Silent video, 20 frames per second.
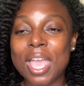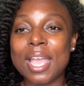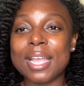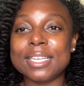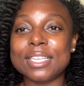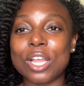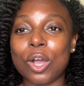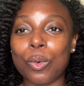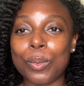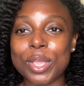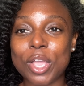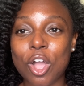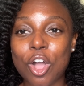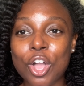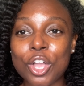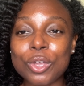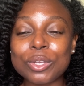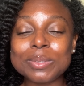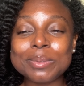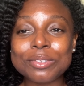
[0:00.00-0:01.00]
Now, we
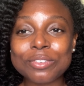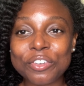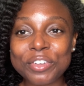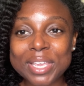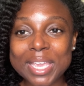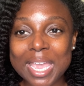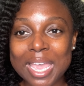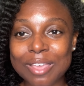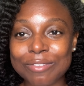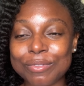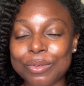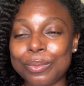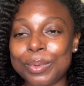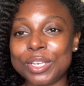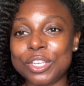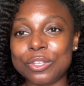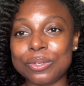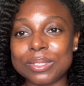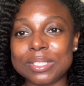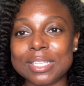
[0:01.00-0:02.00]
are going to be very careful
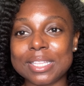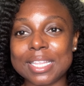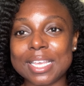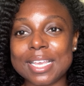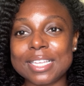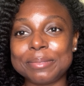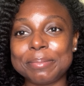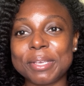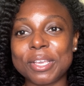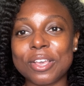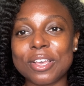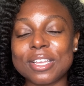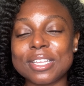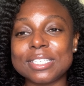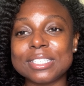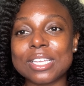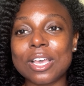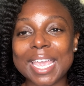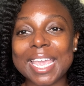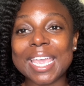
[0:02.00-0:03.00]
when using this
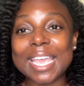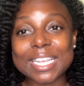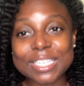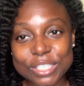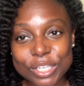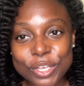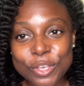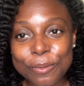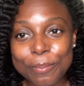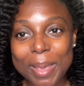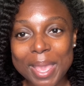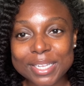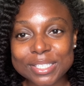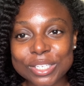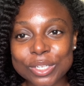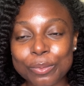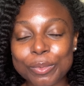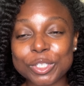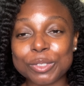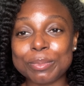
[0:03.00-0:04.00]
because it is a
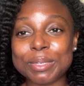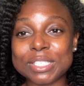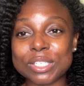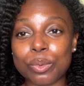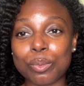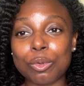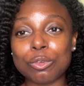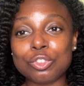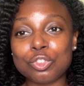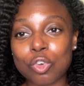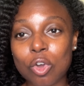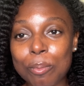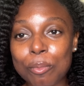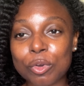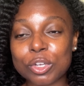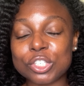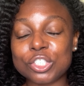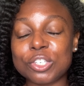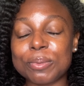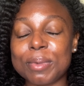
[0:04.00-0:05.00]
humectant, which means it will draw
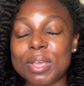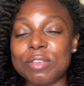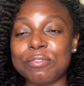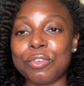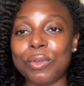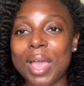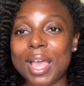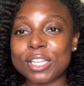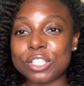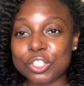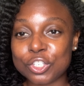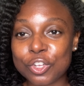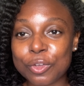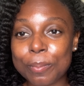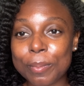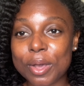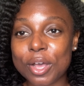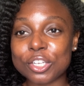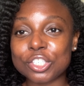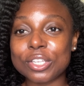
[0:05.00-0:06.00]
moisture, but if you add too
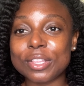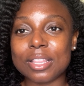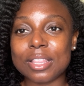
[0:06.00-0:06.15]
much,